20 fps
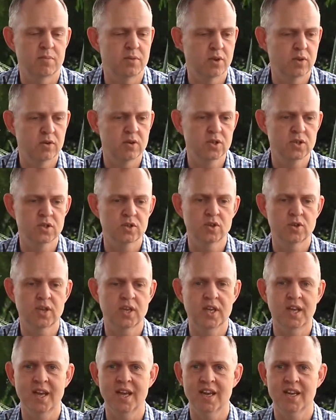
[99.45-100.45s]
Because you're
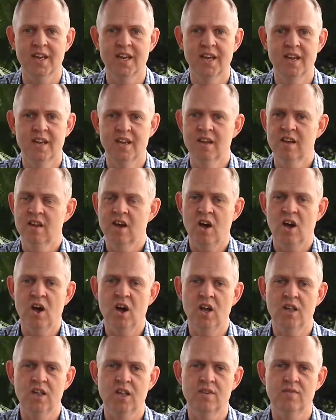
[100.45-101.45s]
looking at
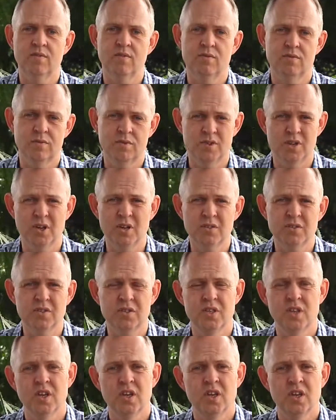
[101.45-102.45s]
high-level results,